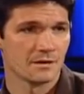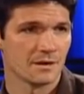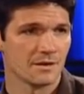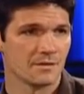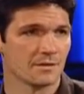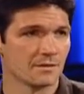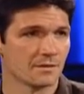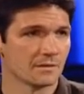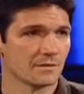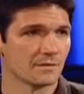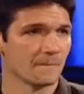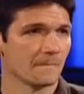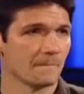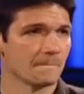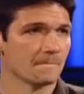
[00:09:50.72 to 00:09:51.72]
And
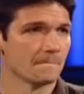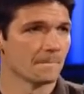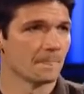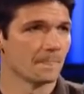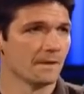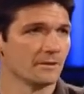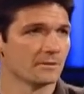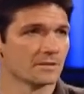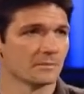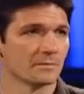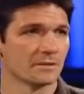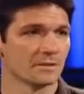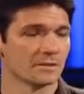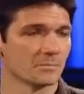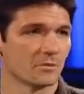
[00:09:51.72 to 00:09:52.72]
here's
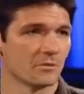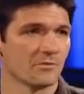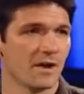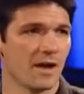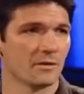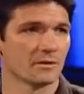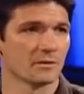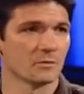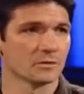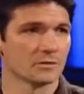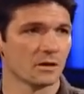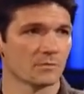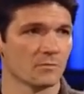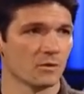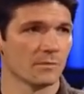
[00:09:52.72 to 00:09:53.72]
something that's profound, and we'll
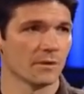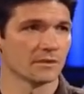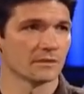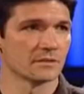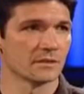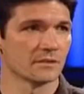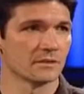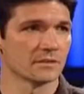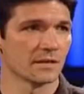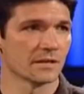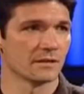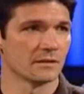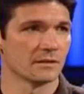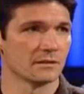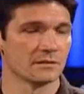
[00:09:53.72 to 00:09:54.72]
talk more about this here in a
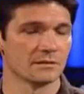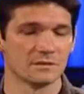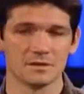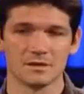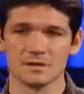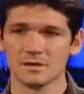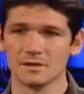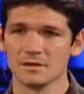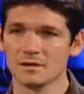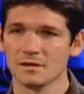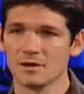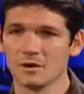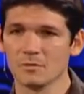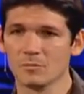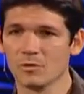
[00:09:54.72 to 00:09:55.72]
second.
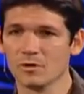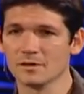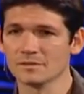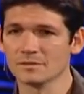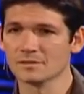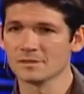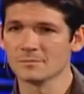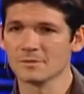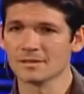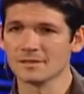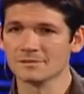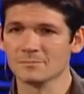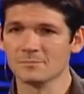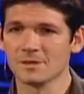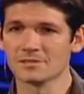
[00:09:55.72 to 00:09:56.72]
Our boy doesn't seem like
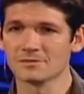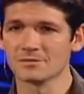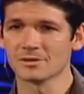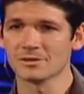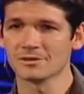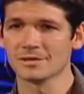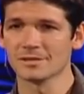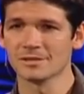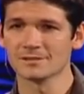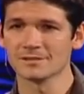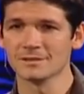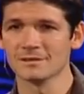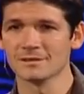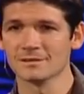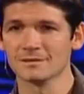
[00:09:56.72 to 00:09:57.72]
he's in much of a hurry, does
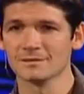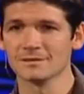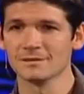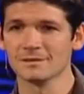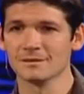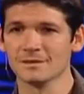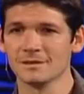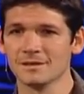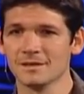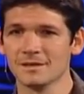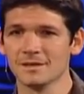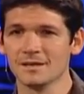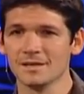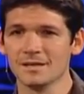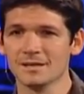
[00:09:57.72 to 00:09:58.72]
he?
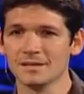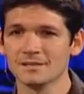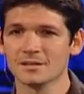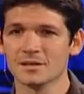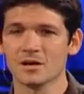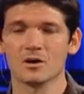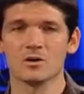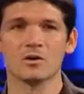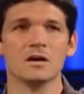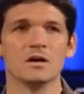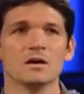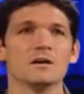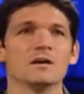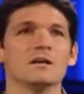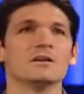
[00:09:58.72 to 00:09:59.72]
He didn't go,
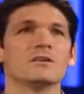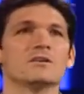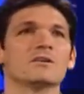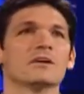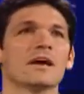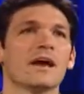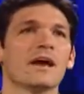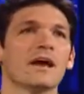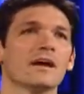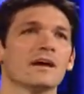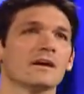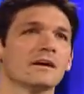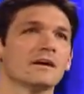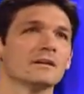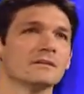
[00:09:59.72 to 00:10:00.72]
your
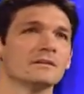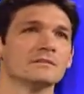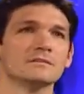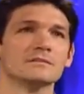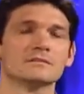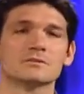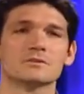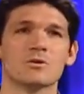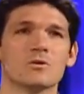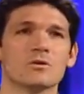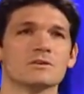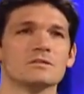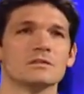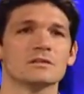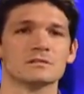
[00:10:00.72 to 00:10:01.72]
hair is
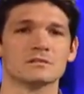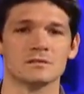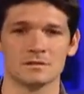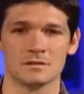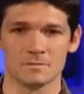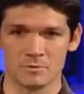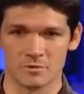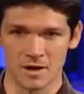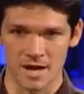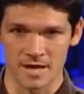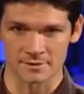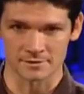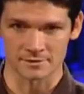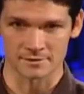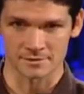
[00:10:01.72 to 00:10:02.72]
gorgeous and the
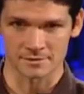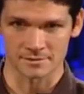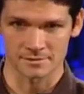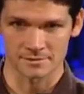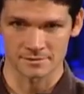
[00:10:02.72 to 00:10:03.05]
breasts.